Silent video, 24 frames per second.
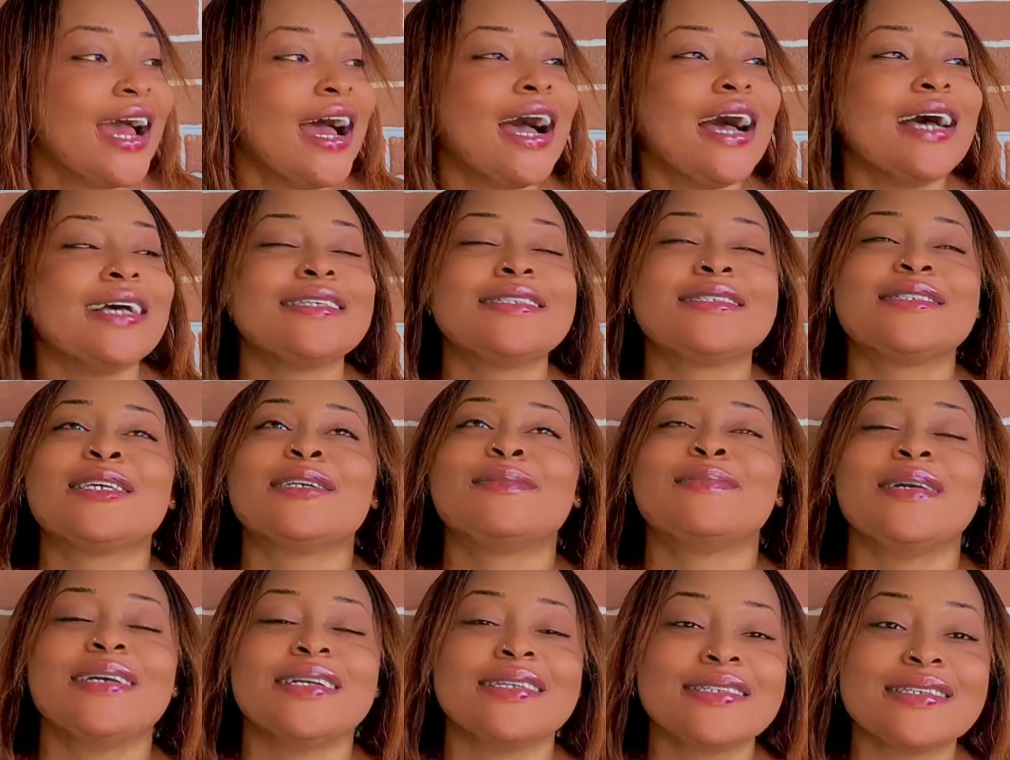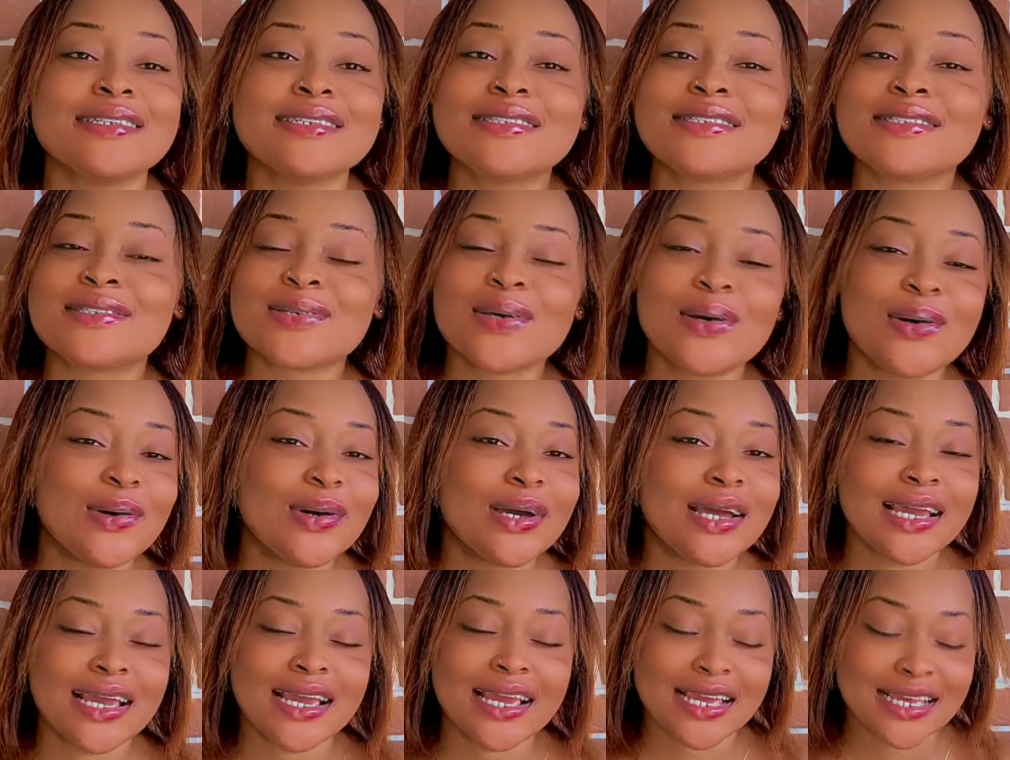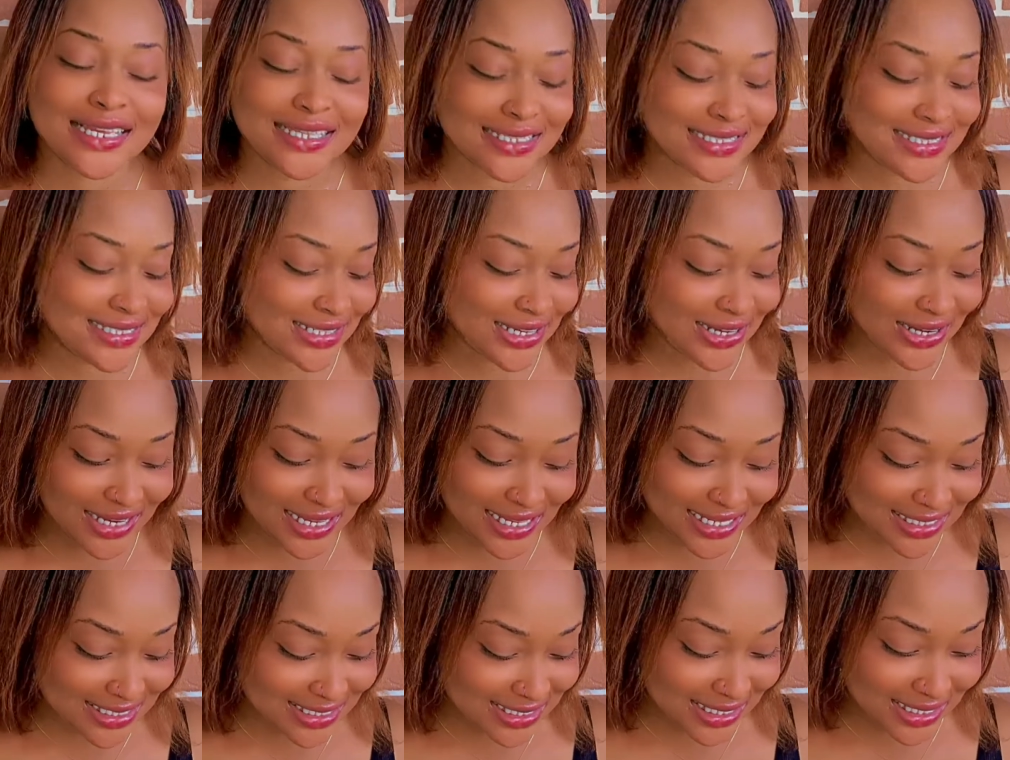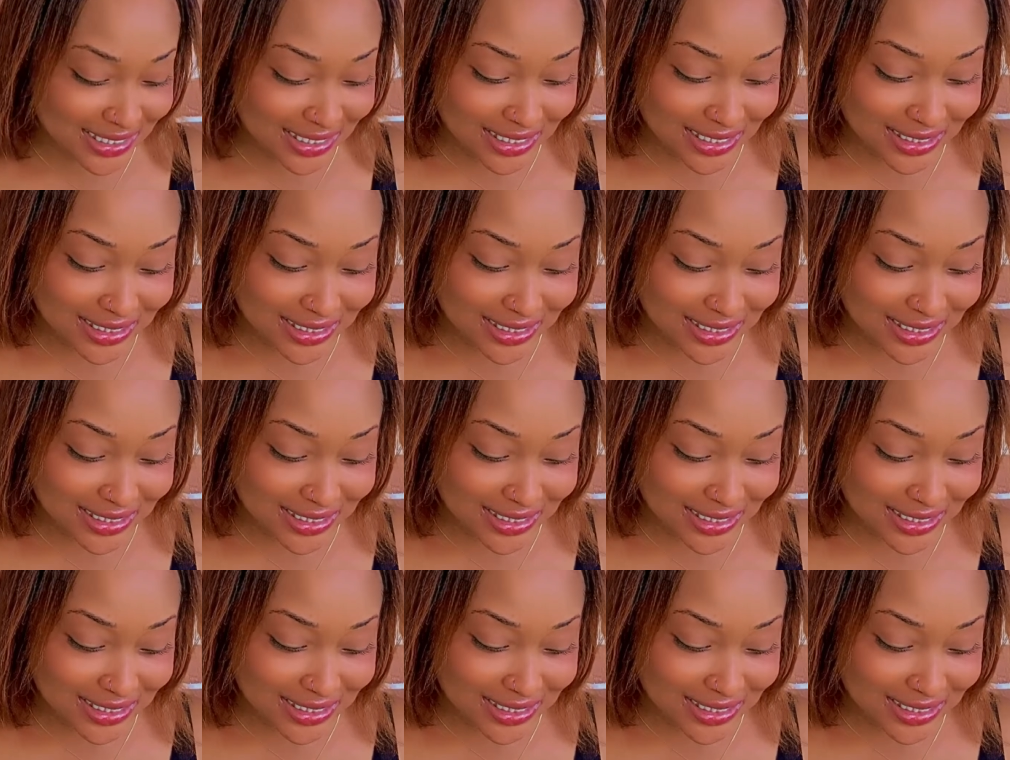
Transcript: I said, but this song is crazy.